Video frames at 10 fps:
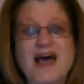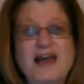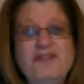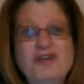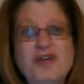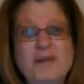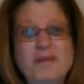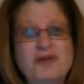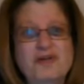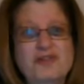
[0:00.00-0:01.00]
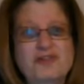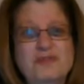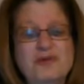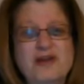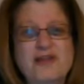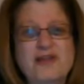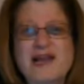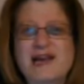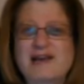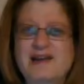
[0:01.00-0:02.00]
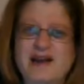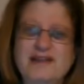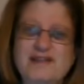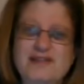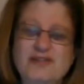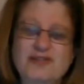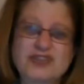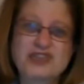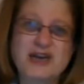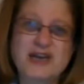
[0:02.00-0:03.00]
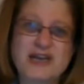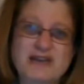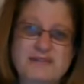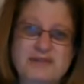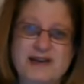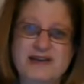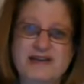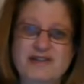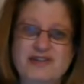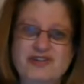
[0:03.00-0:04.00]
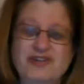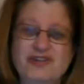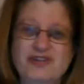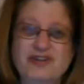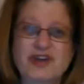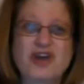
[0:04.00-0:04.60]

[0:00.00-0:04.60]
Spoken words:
And if you come across someone and their light is not shining as bright as it should,